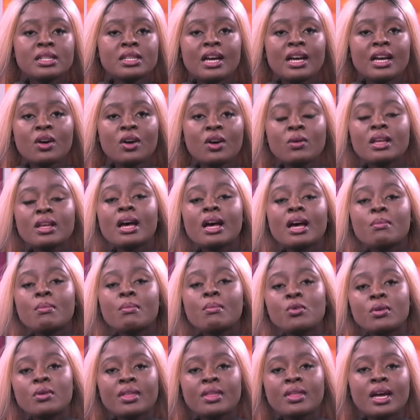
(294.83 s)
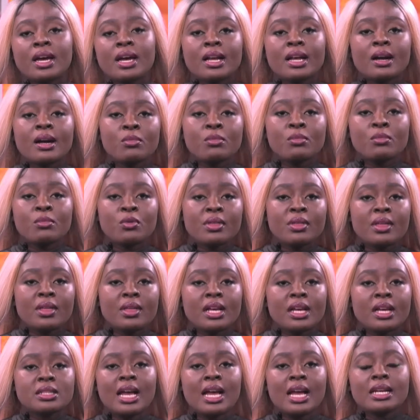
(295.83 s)
oh, Gamro that,
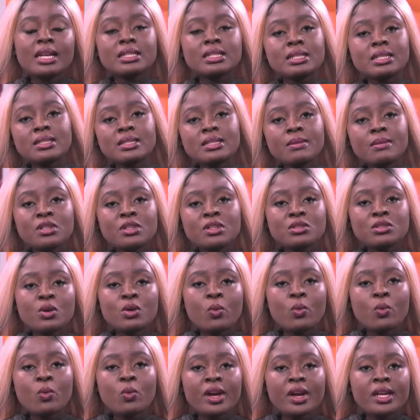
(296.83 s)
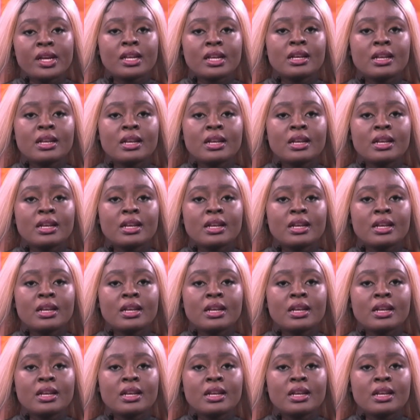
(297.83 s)
the system is not working.